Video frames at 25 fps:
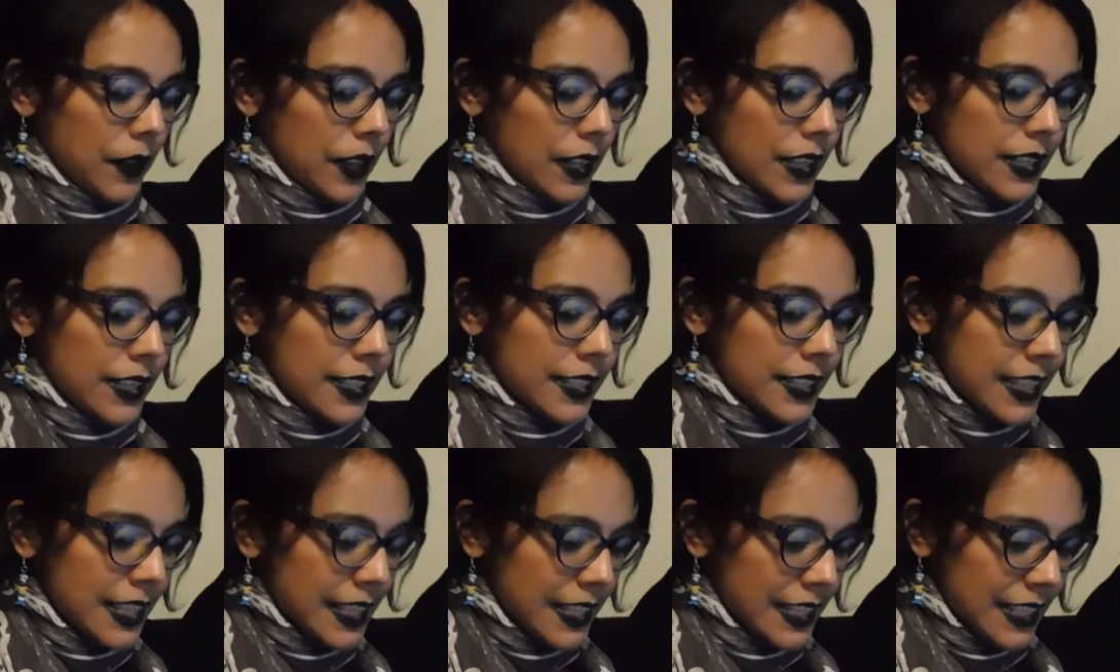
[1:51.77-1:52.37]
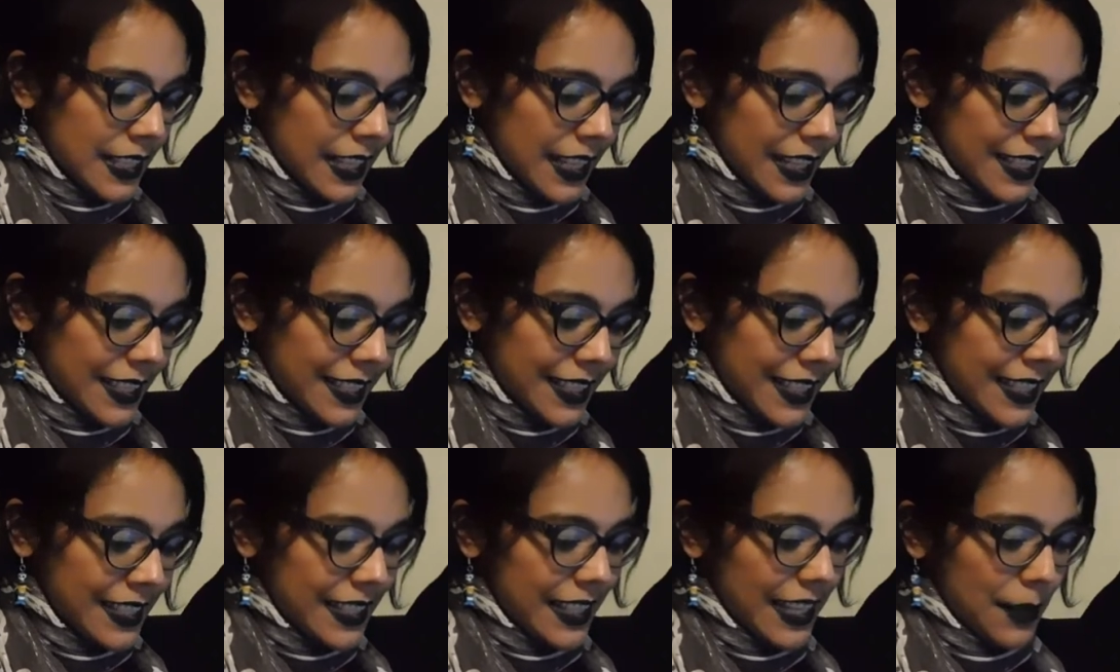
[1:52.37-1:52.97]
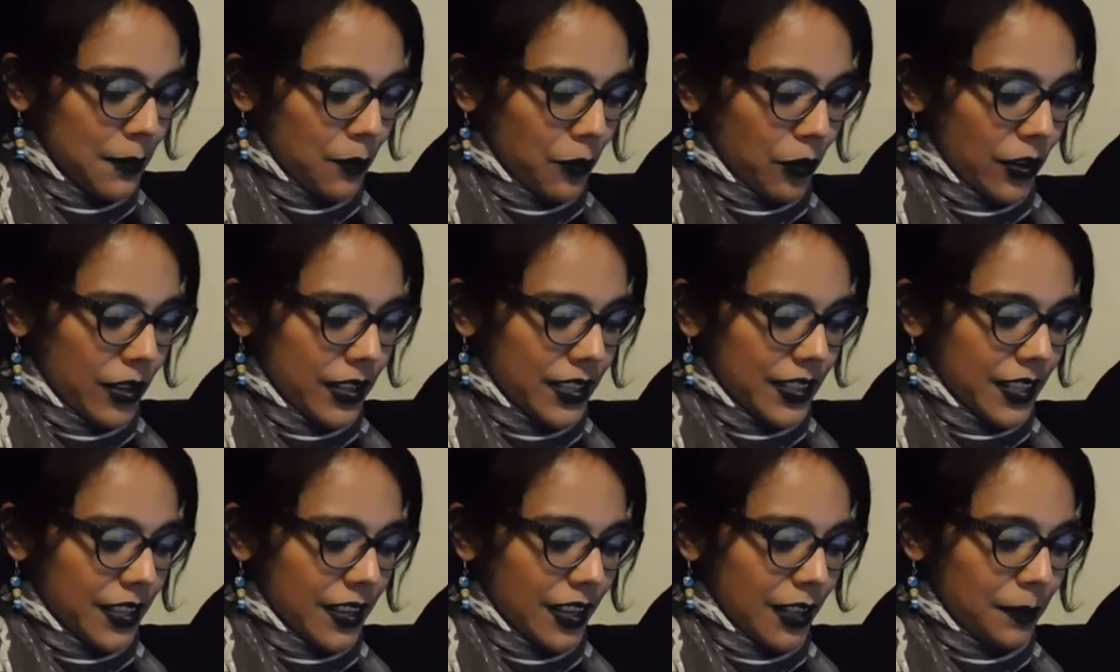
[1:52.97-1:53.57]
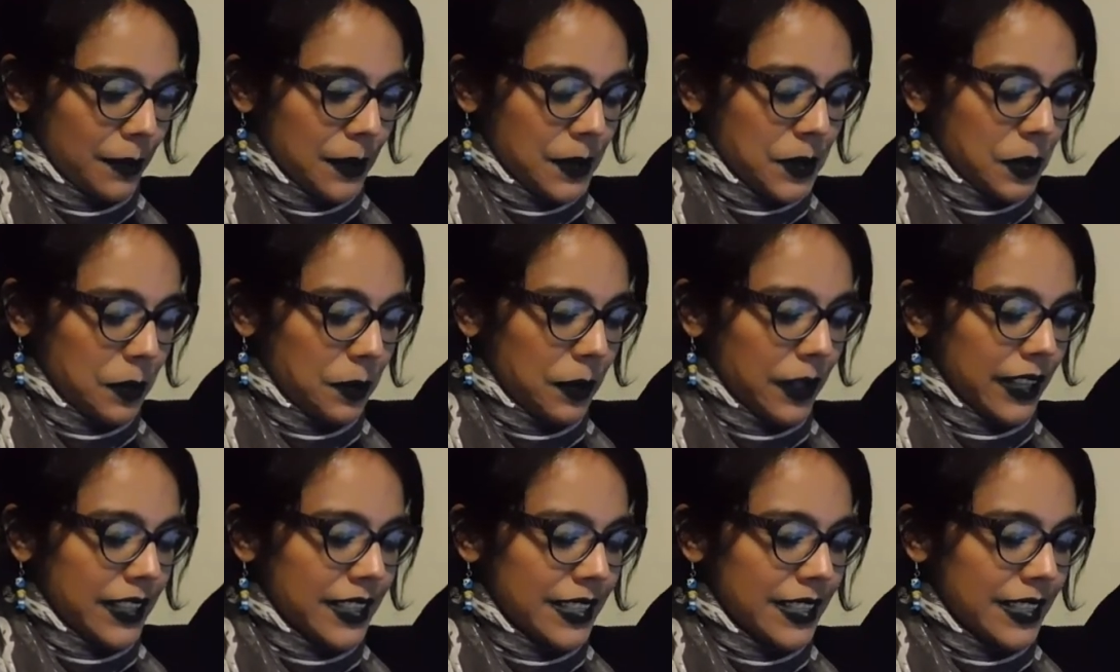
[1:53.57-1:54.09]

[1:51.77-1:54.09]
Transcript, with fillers: Cindy, Cindy Morrison called miserably.